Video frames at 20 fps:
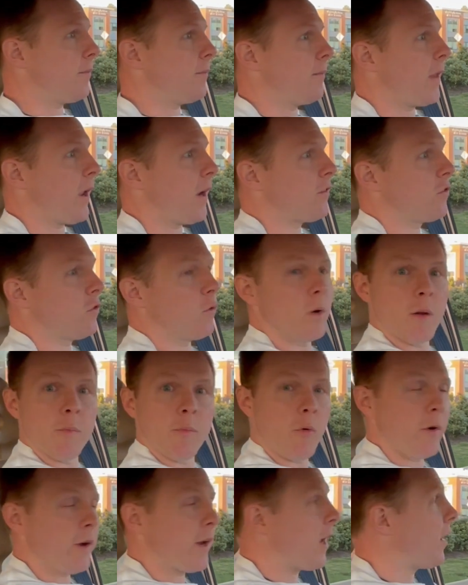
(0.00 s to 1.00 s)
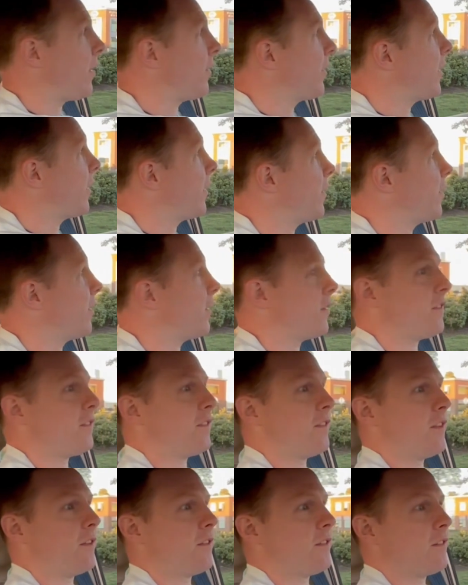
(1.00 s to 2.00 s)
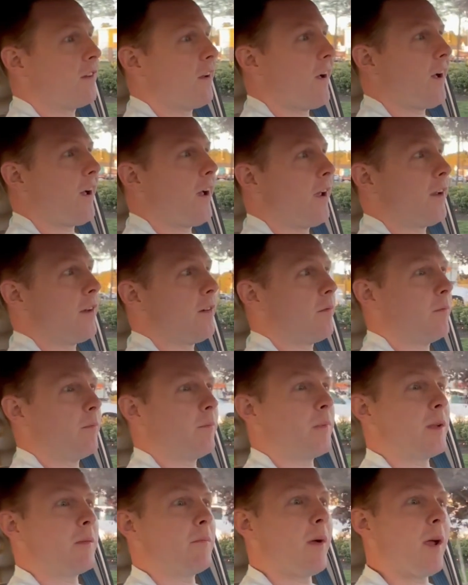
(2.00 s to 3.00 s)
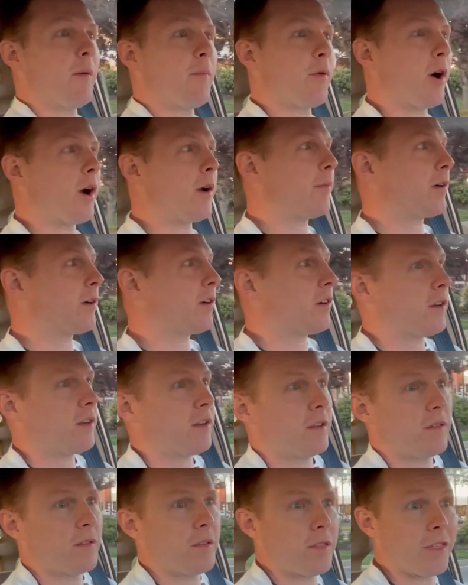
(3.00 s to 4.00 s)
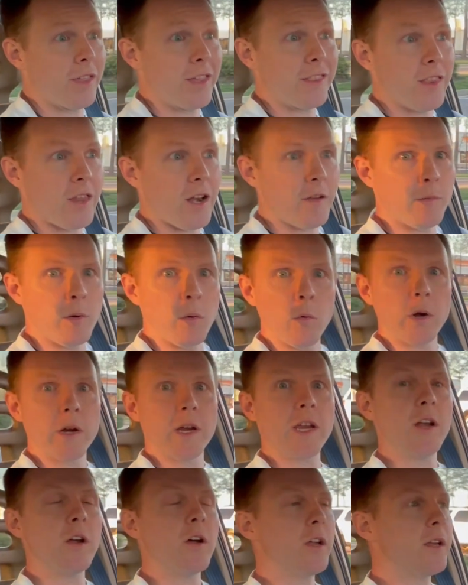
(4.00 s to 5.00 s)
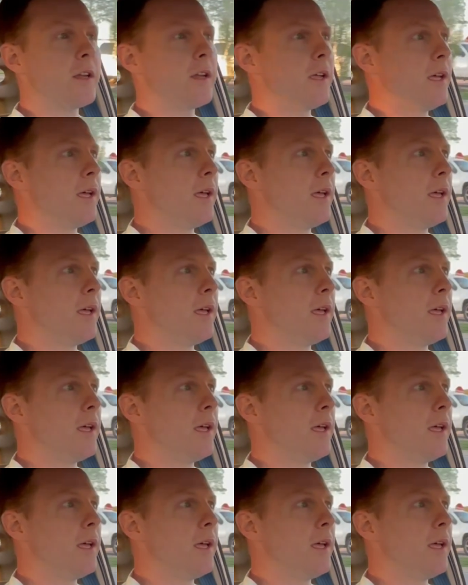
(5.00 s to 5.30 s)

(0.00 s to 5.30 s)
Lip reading: I do want to point out that this has not been my primary thing that I've been working on.